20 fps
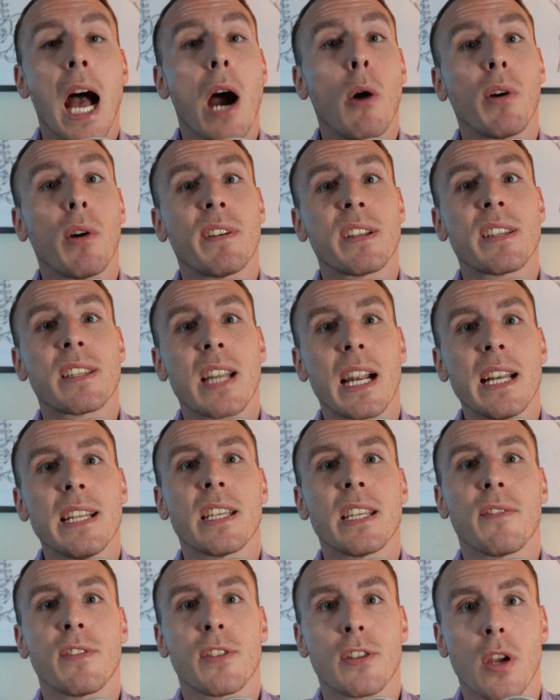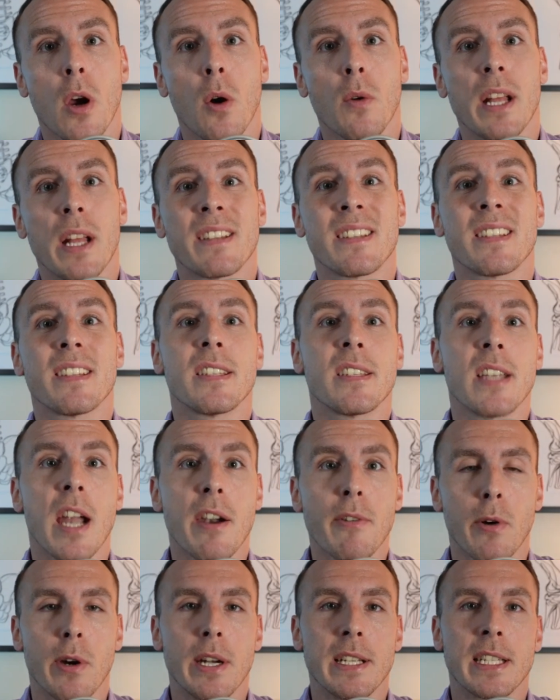However, studies have shown that
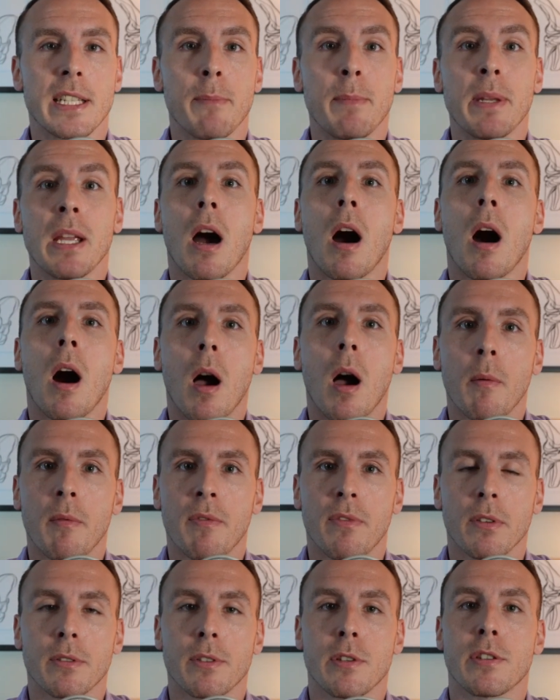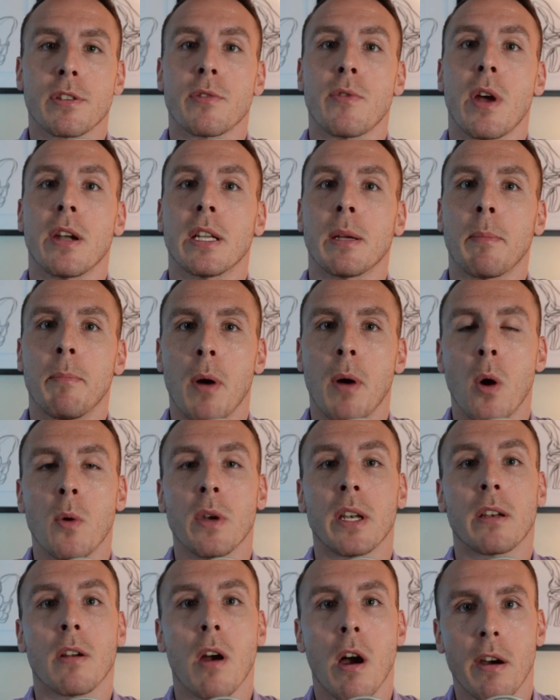steroids can be harmful to surrounding
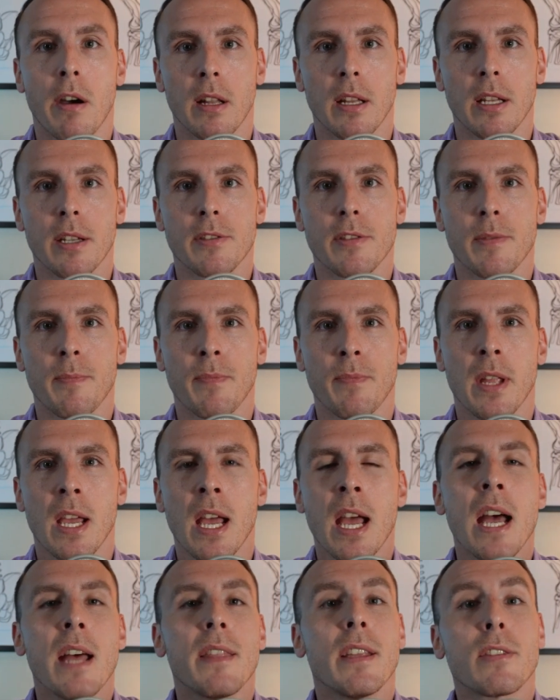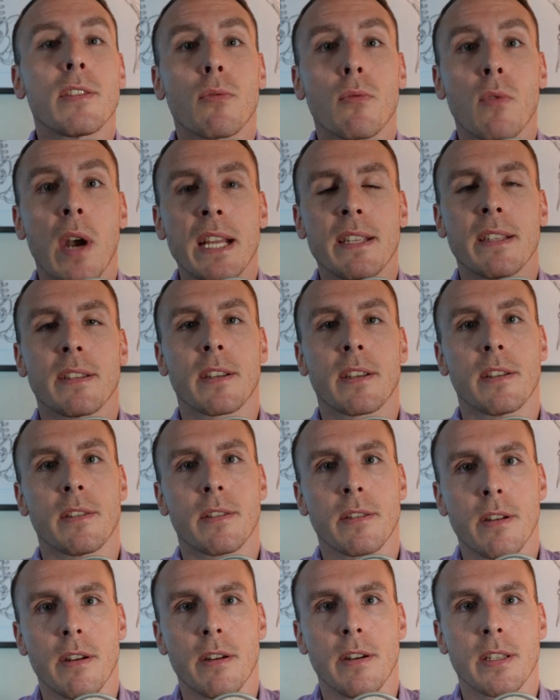bone and cartilage. This raises
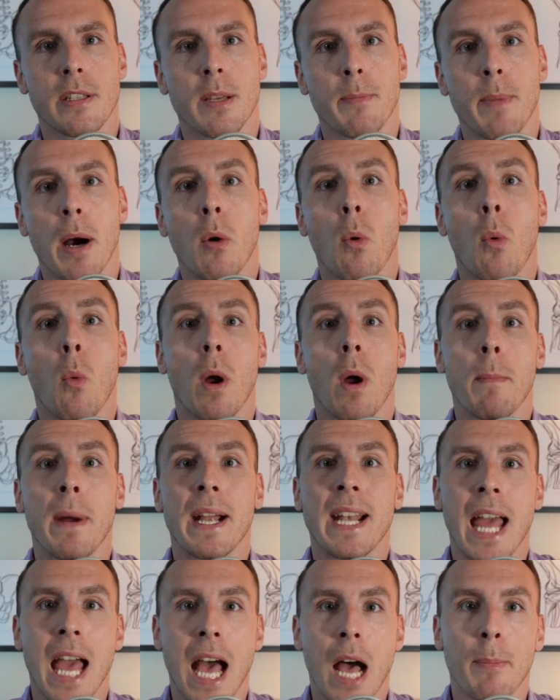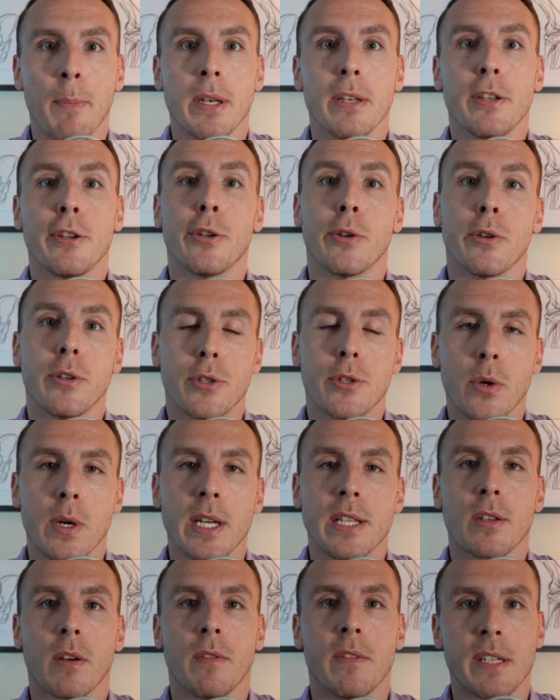concerns about what might happen to your
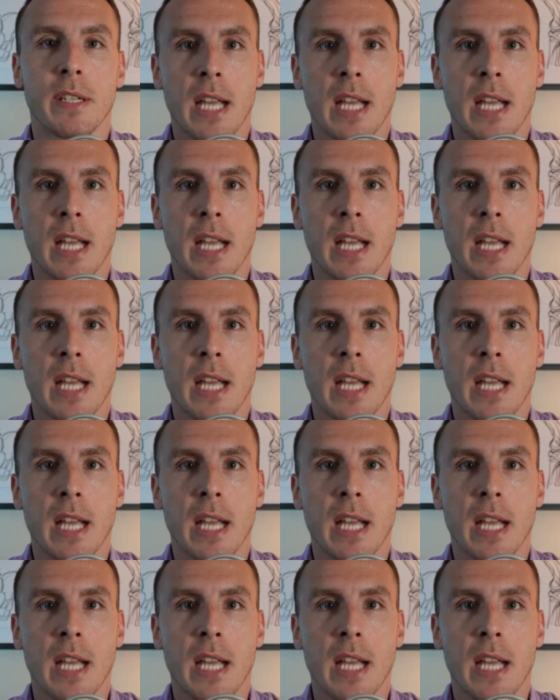joints over